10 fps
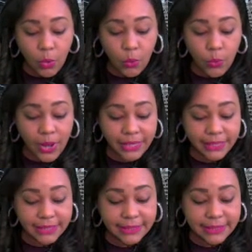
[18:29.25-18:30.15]
what
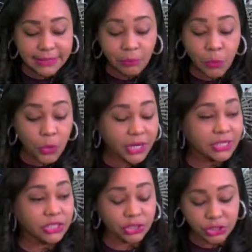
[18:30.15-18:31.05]
is
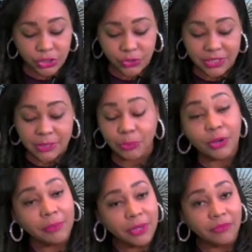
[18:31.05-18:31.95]
mortgage insurance
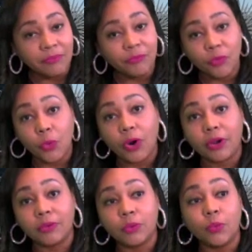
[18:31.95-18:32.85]
premium for?